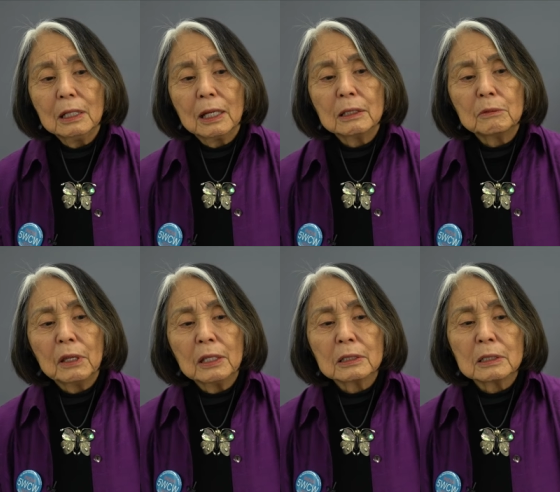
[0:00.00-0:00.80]
and the,
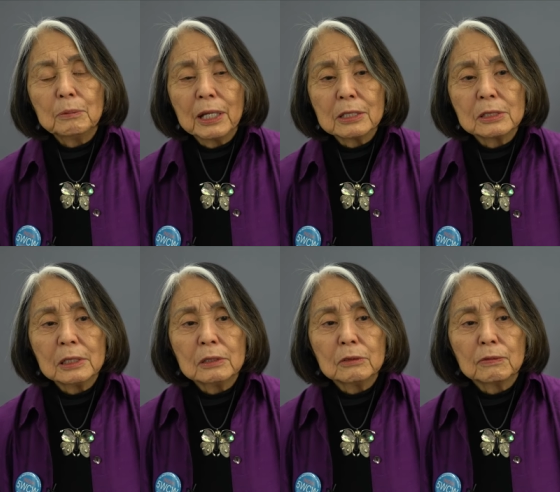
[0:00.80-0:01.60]
and the
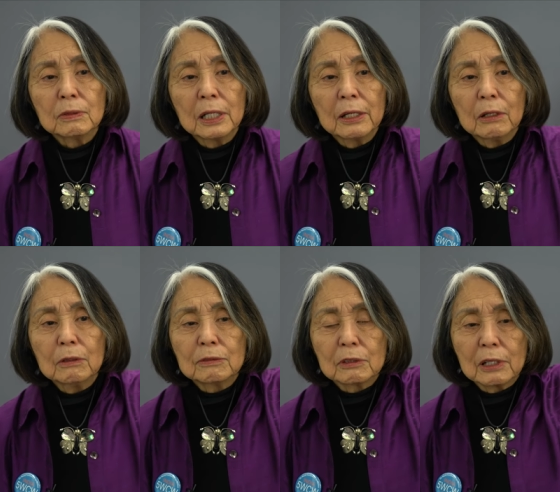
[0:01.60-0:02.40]
capacity to fly
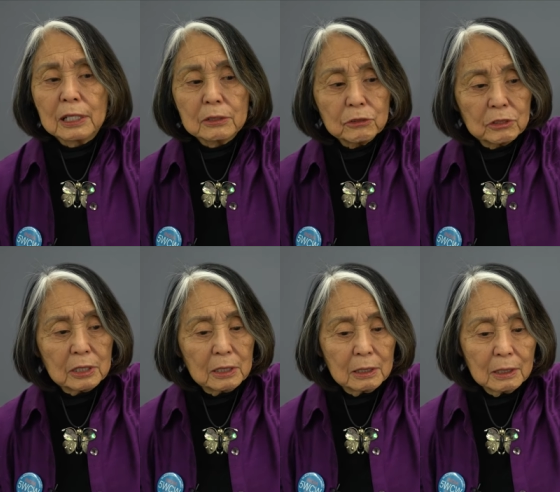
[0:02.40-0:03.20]
over and
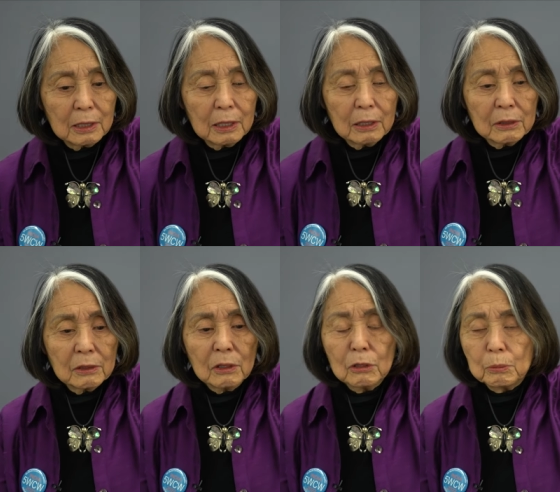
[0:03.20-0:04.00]
see
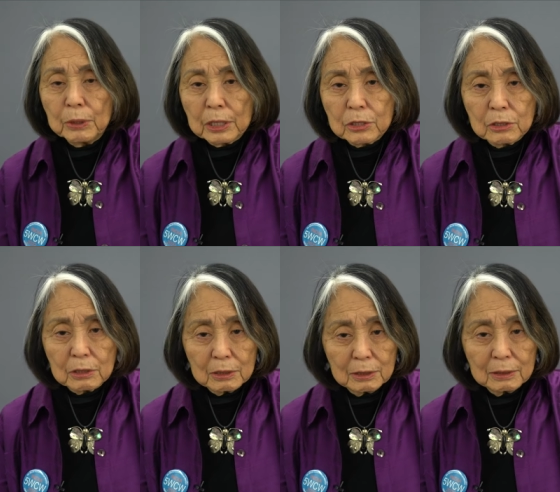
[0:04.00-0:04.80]
the whole
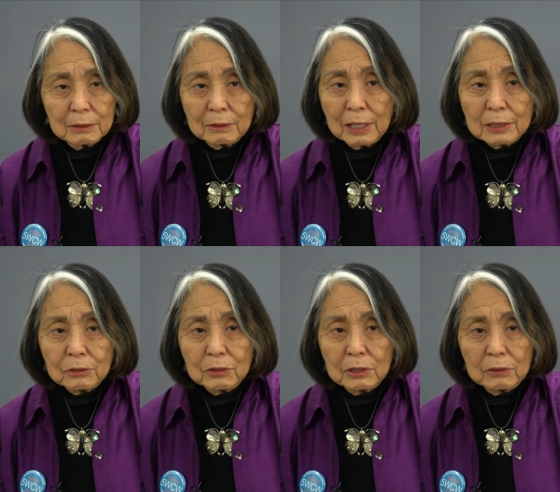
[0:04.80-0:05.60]
picture.
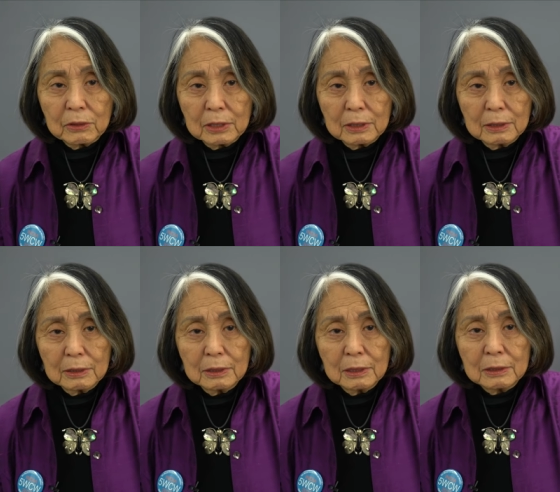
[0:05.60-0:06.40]
That's an Athena.
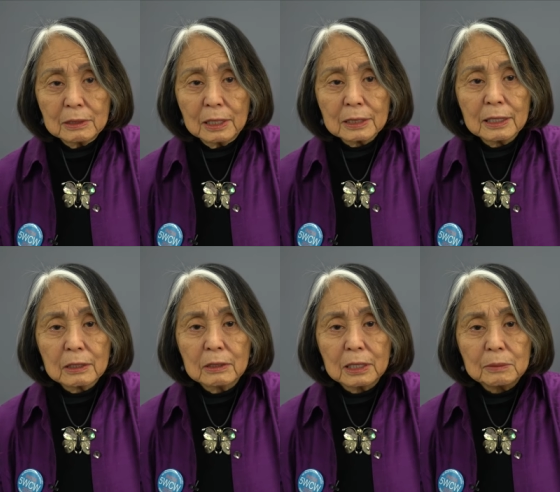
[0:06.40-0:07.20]
Not
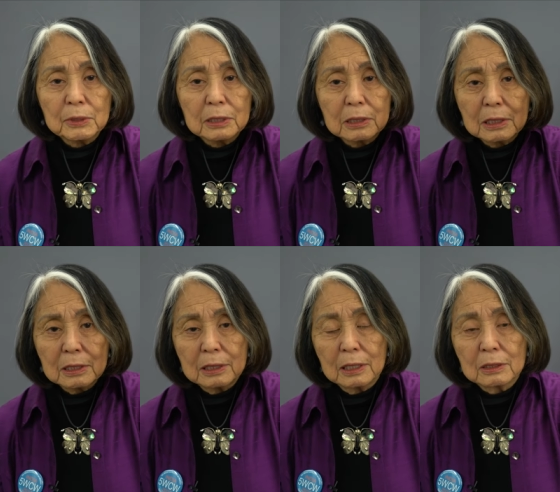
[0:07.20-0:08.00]
get caught up in the
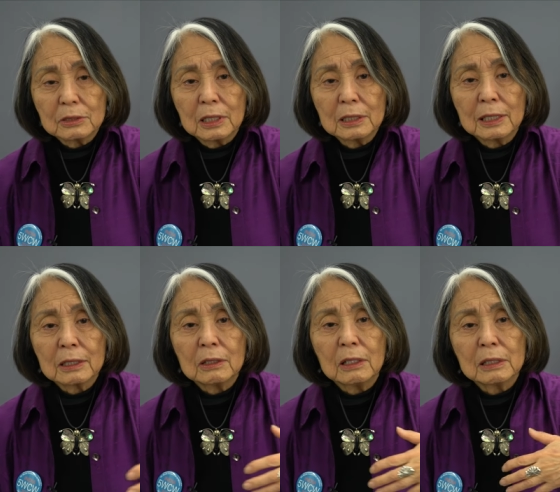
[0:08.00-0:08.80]
details, not
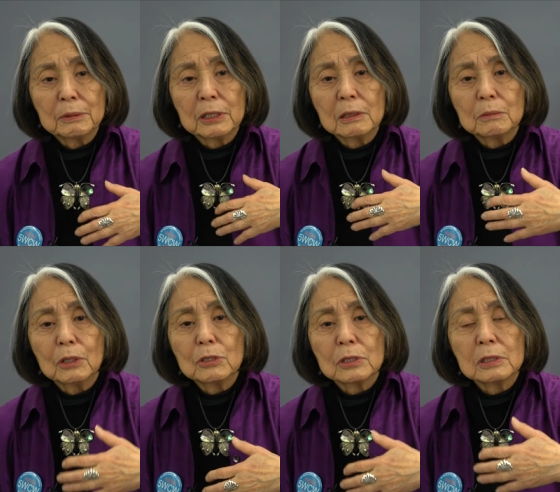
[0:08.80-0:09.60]
get caught up in the
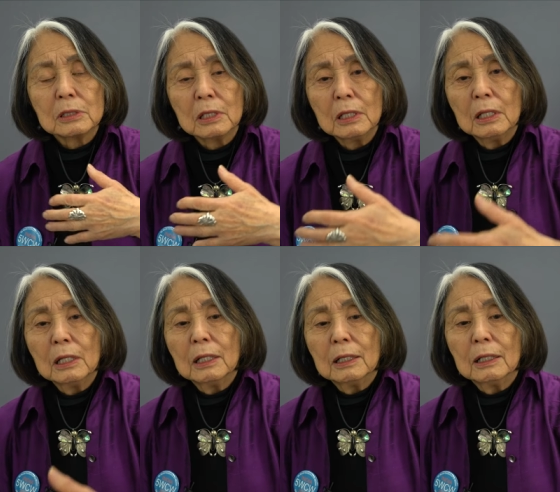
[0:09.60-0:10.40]
emotions
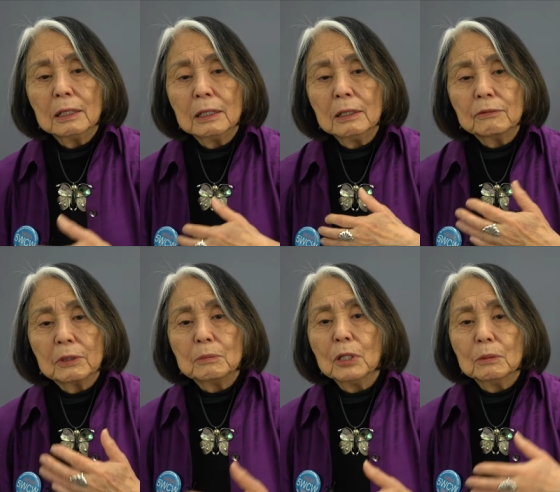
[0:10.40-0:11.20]
of
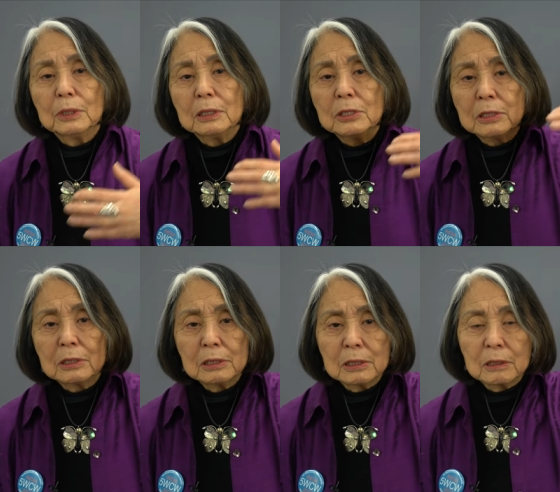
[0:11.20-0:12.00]
the moment. She
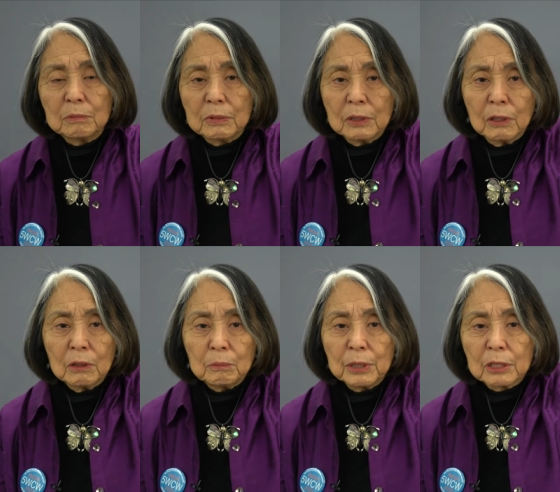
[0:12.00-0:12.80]
sees the, the
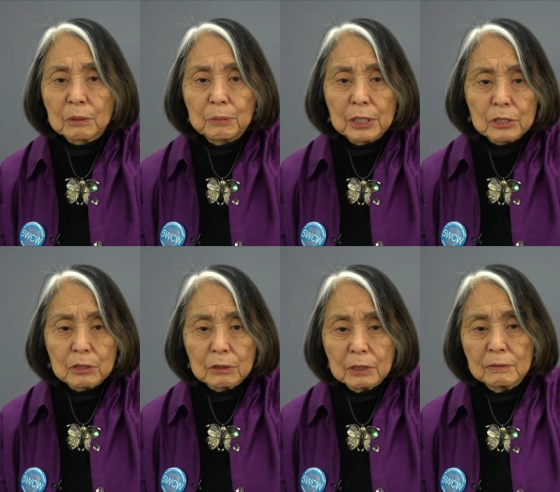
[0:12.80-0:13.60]
bigger
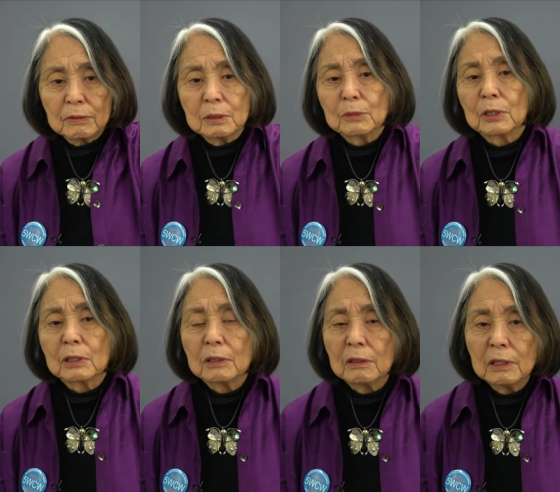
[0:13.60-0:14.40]
picture from her